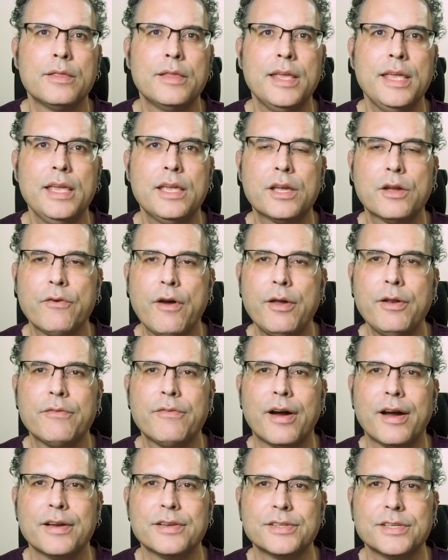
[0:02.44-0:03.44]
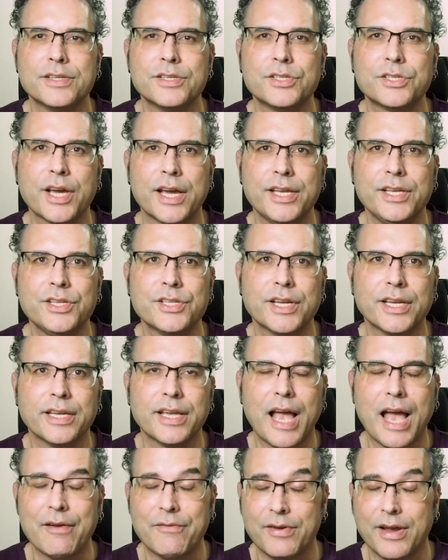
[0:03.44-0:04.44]
The coronavirus is
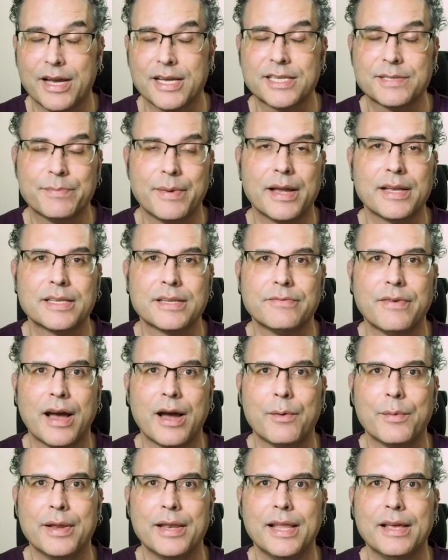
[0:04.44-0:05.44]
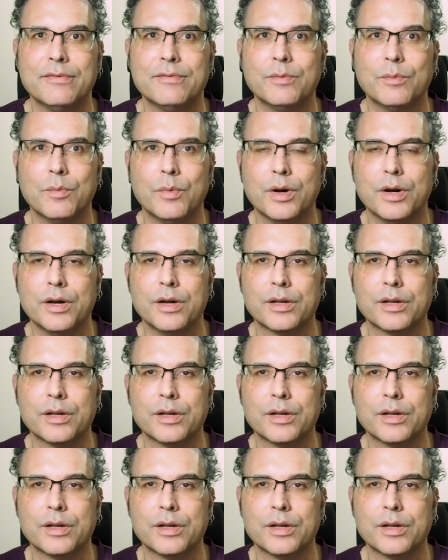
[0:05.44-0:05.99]
changing every aspect of how we live and work.